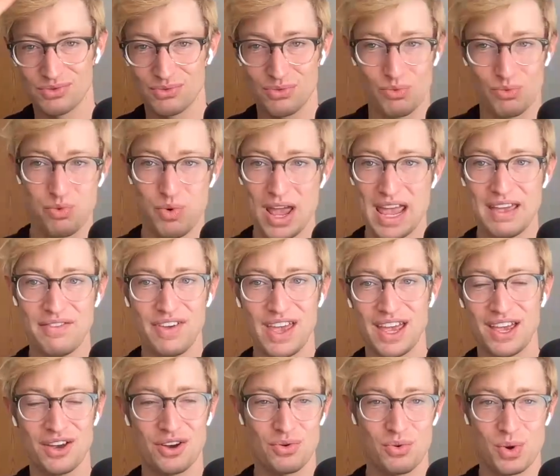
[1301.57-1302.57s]

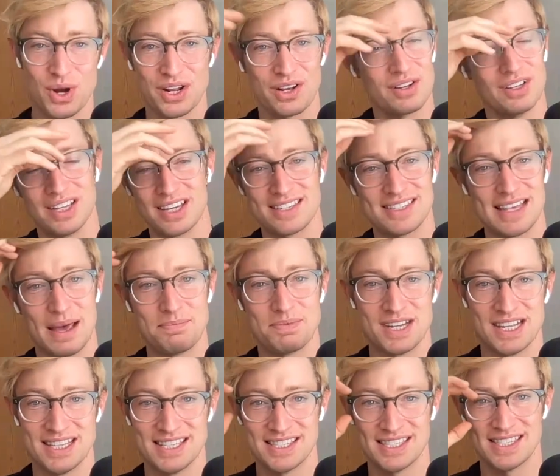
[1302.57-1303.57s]
raving critical
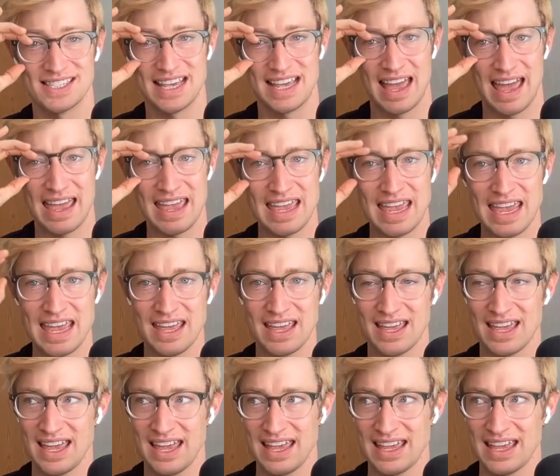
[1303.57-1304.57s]
acceptance it,
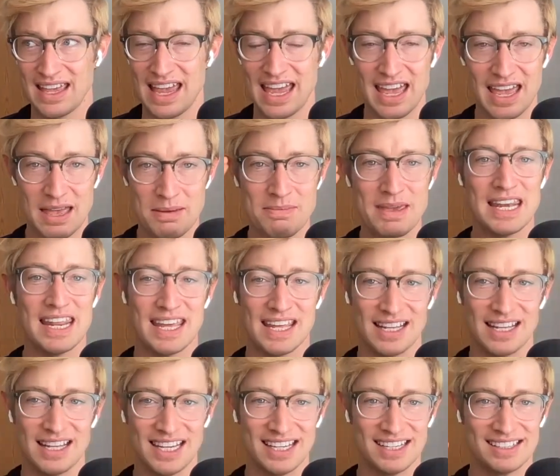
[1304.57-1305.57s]
it
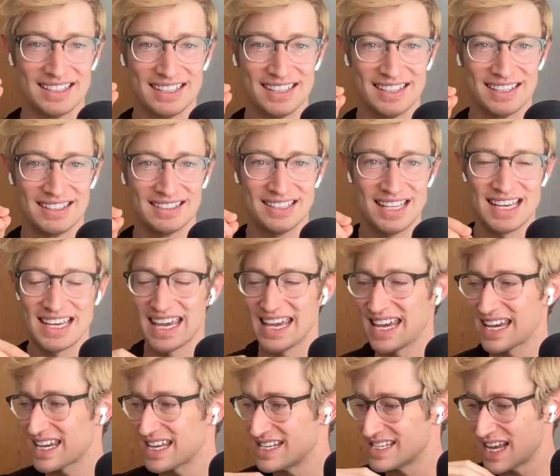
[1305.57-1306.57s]
immediately. Like
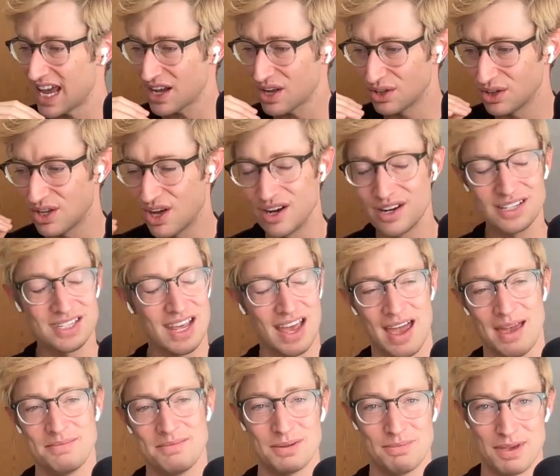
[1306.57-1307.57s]
mm-hmm. it can take a long
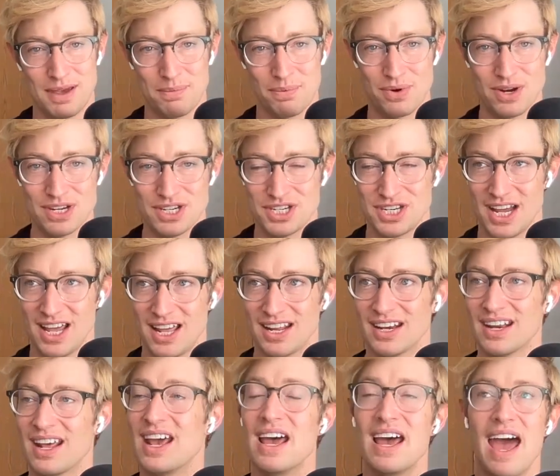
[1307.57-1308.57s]
time to be
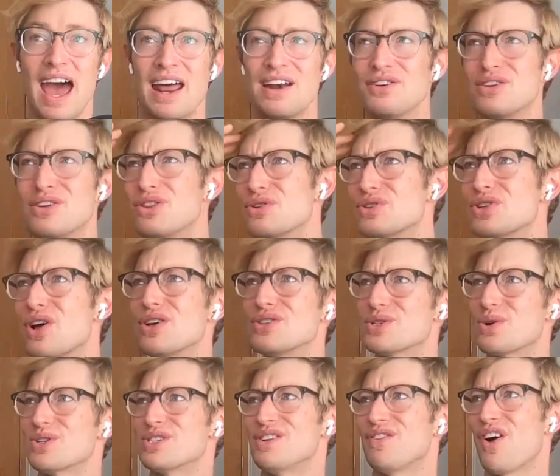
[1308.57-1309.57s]
appreciated. And there's all
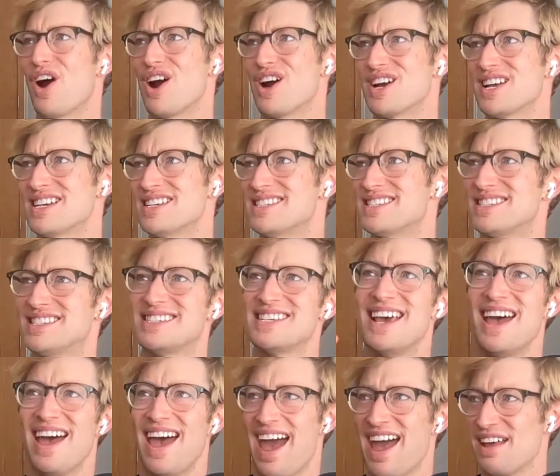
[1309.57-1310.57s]
sorts of artists
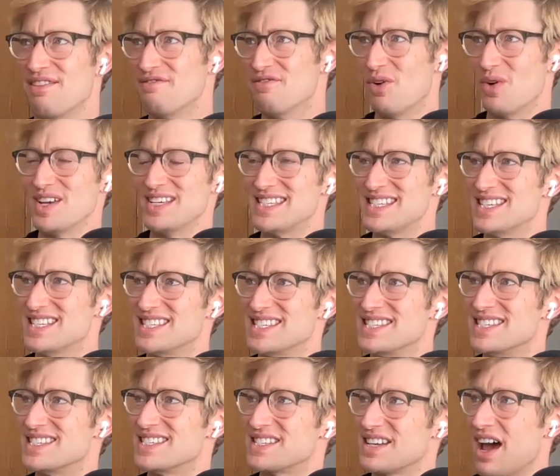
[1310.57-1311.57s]
and voices
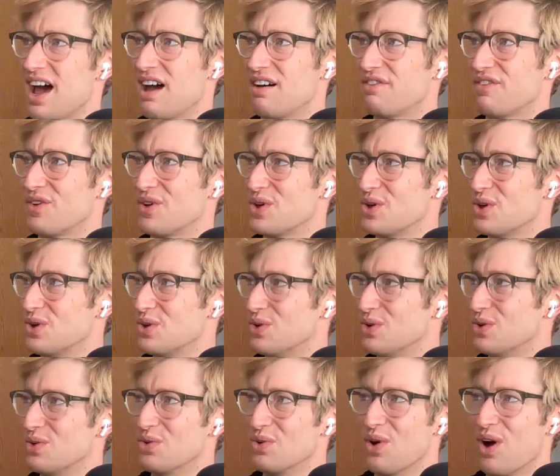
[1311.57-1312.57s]
and stuff
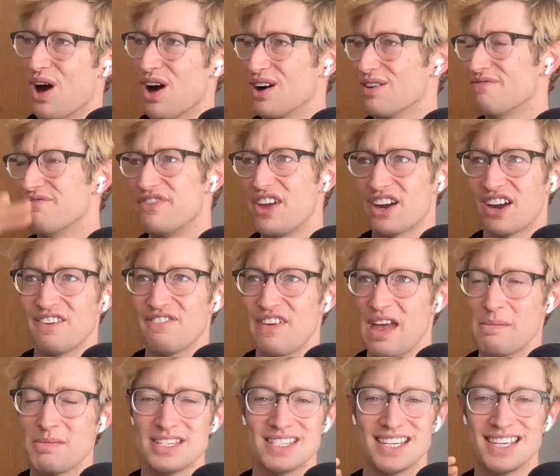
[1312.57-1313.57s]
who are very
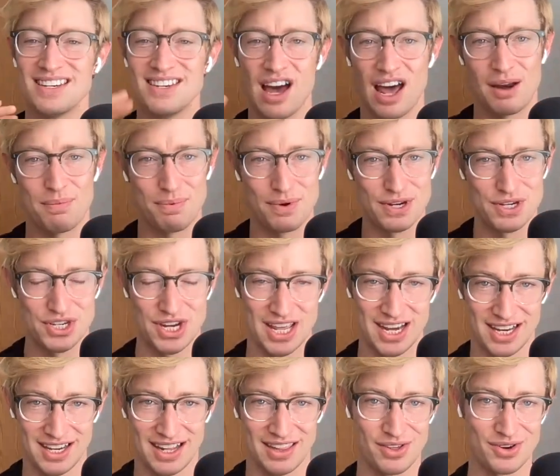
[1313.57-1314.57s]
famously not
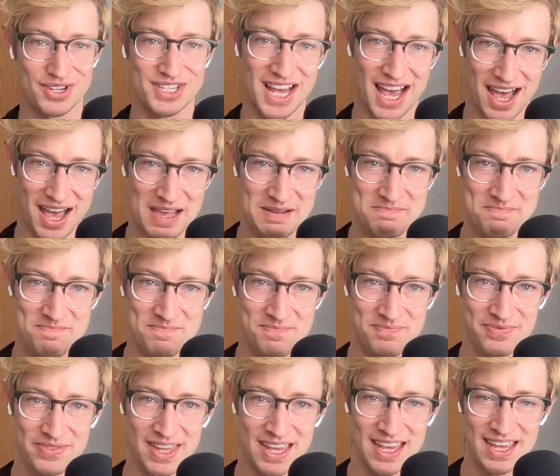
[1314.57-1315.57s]
appreciated in their time.
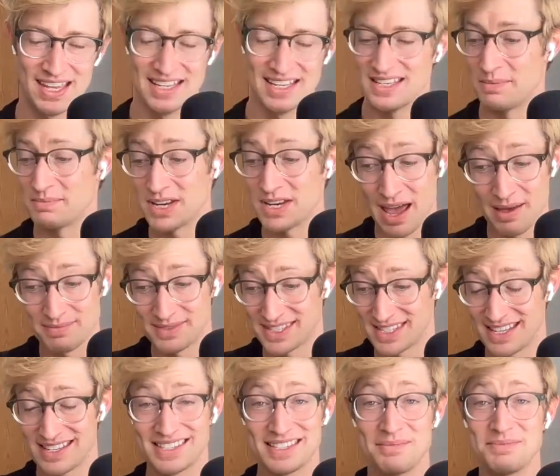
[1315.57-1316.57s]
Mm-hmm.
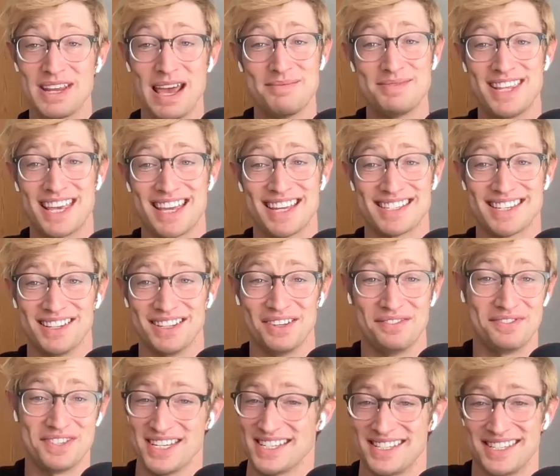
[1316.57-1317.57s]
Sometimes sometimes they get to
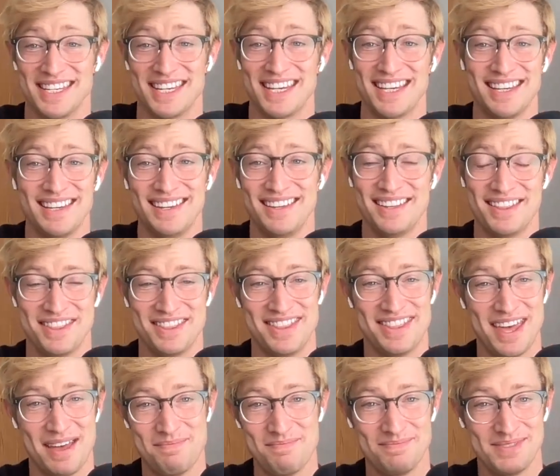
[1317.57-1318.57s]
live to see
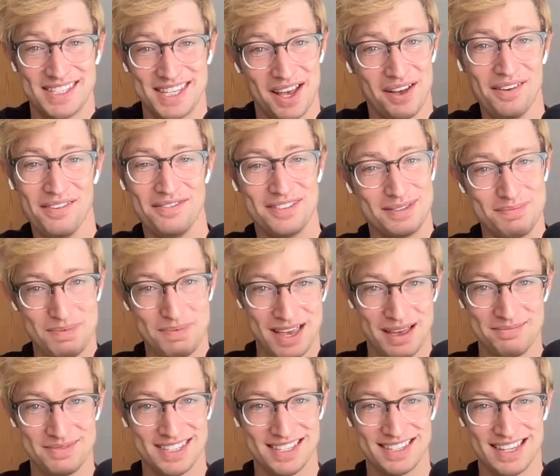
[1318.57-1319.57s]
themselves
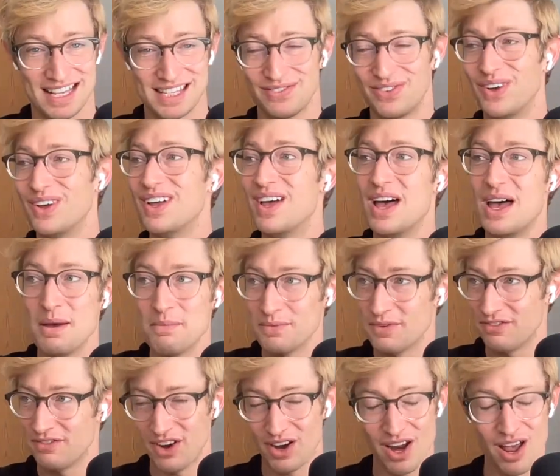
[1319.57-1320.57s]
become successful,
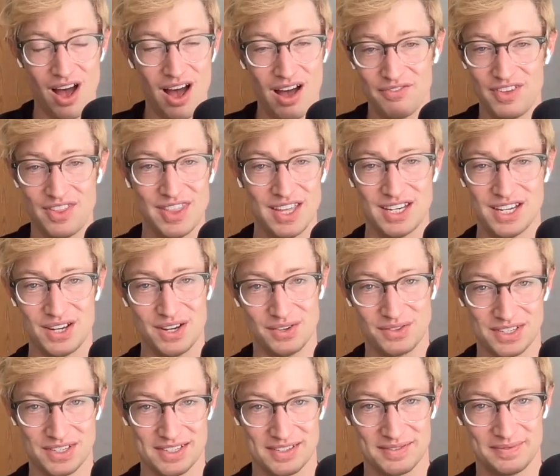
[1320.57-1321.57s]
but very often they
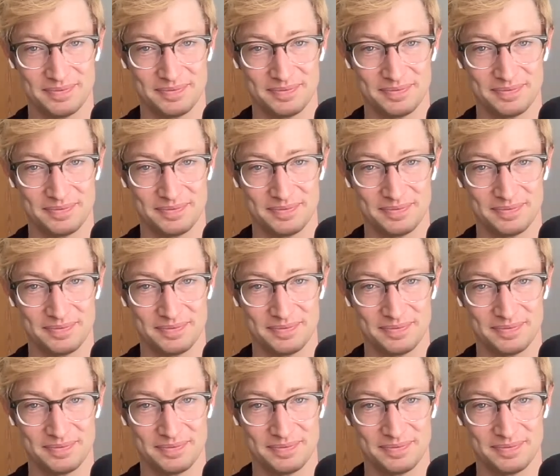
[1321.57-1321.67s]
don't.